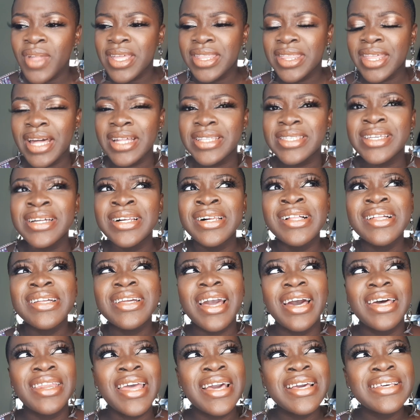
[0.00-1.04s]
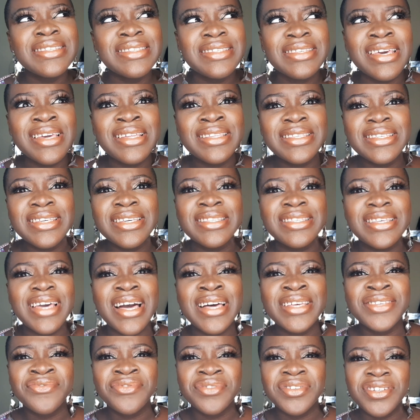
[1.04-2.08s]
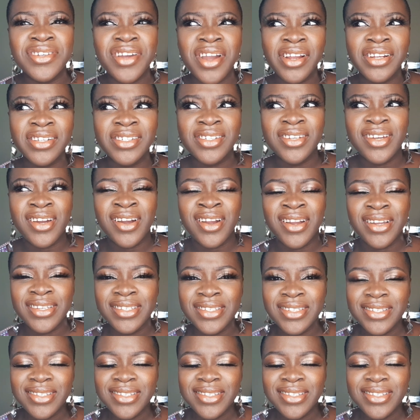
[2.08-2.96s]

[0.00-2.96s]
that can I send it as recharge card?